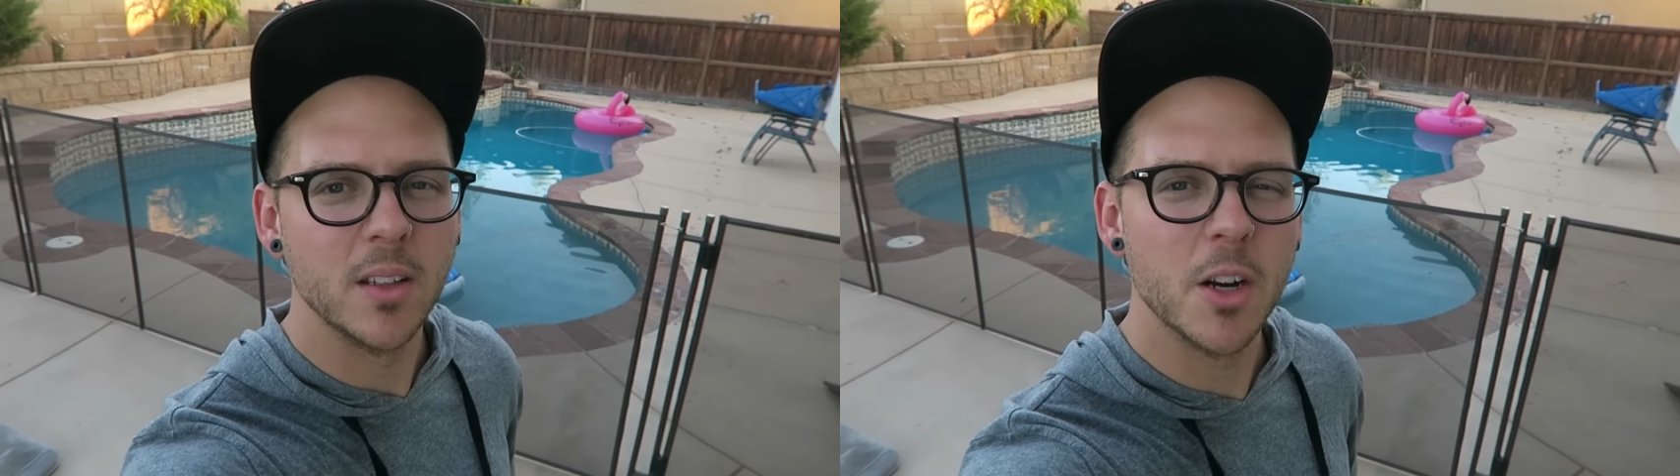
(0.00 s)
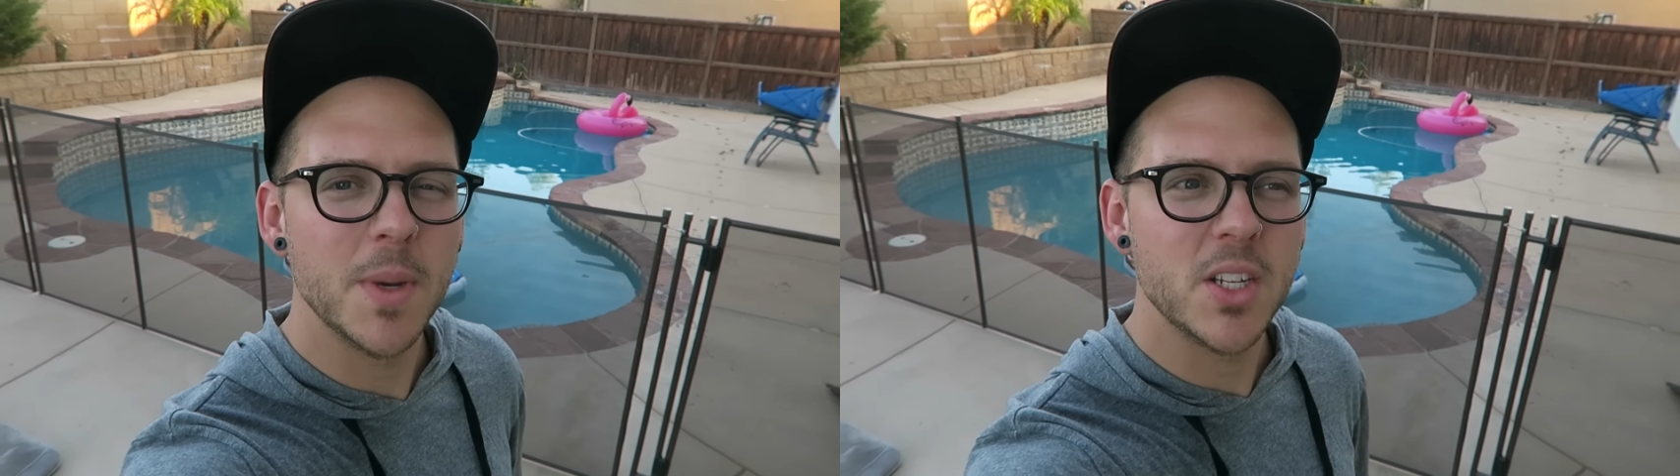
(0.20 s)
A
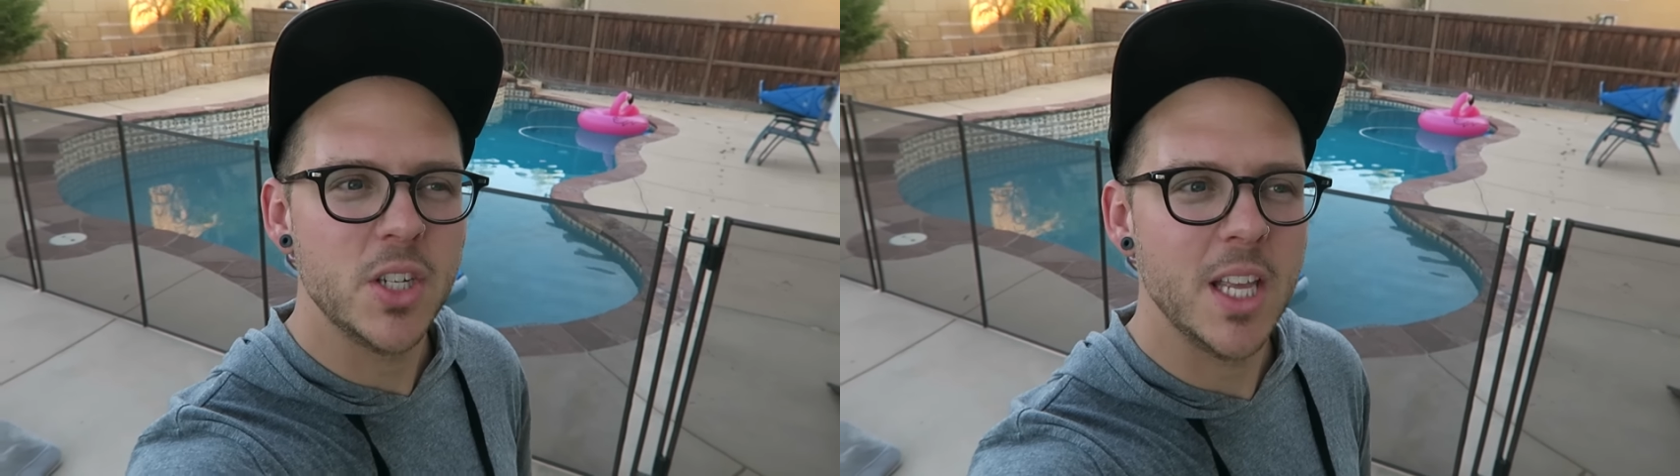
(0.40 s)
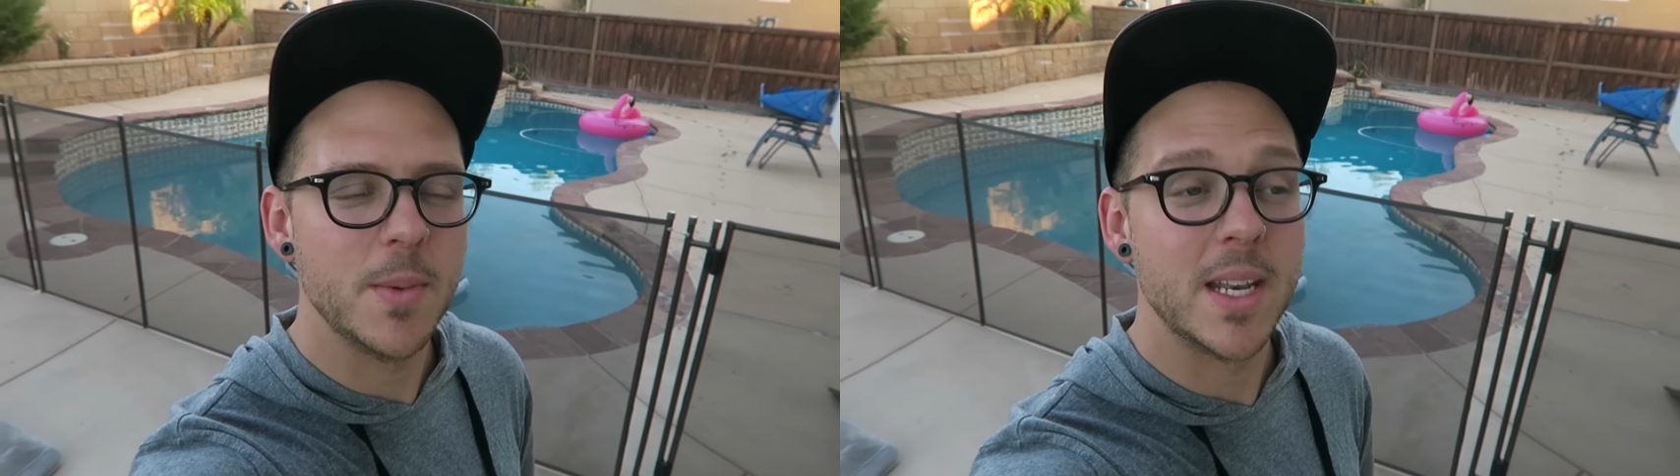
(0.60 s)
little bit
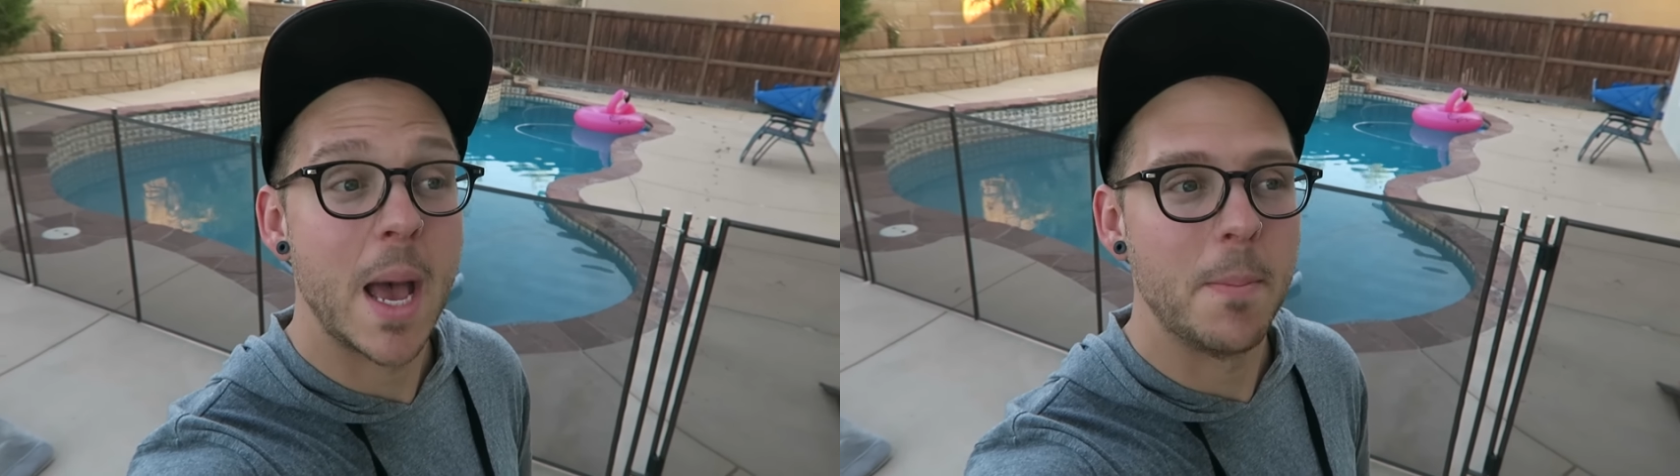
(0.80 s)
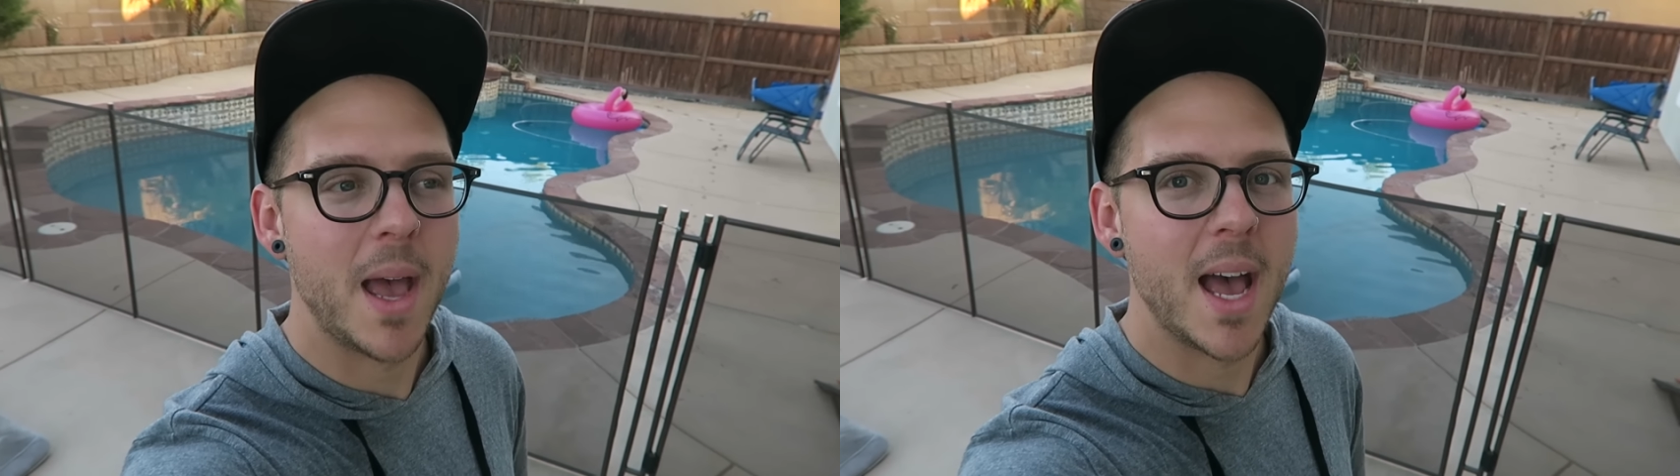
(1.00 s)
chilly, but
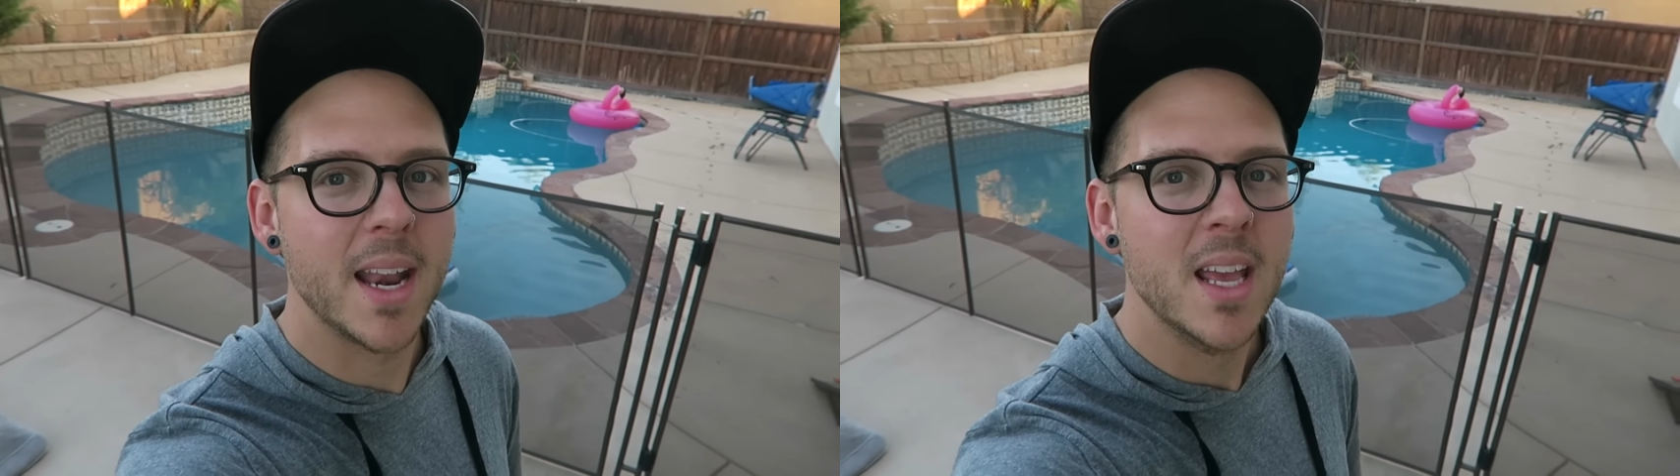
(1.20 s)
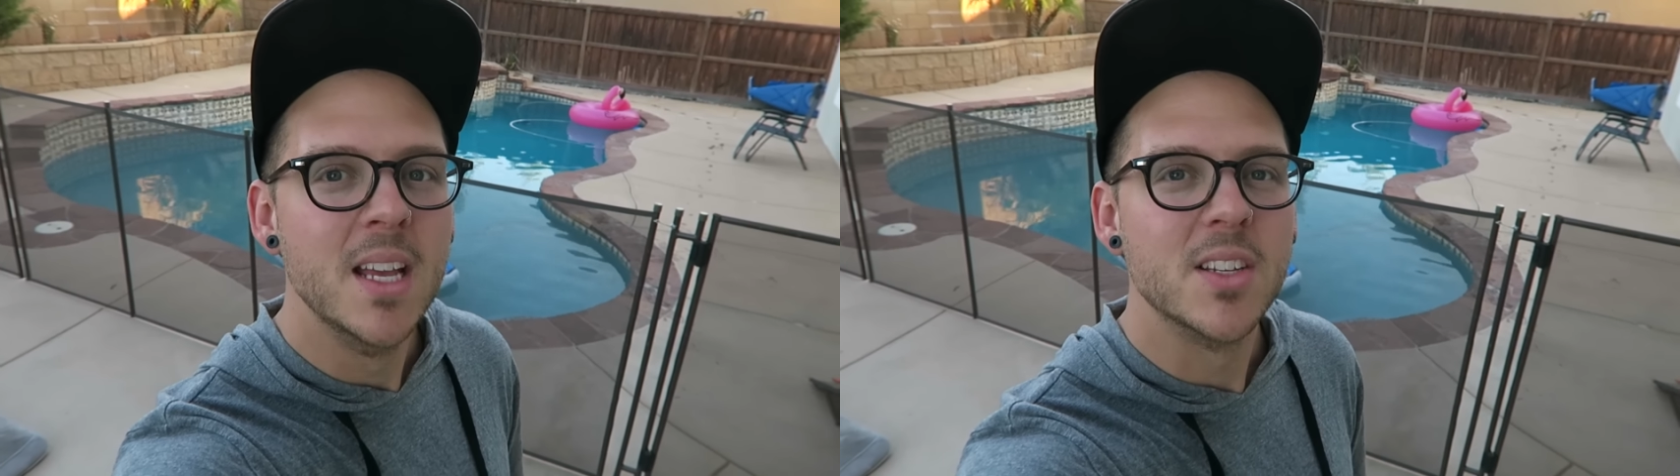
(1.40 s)
not bad.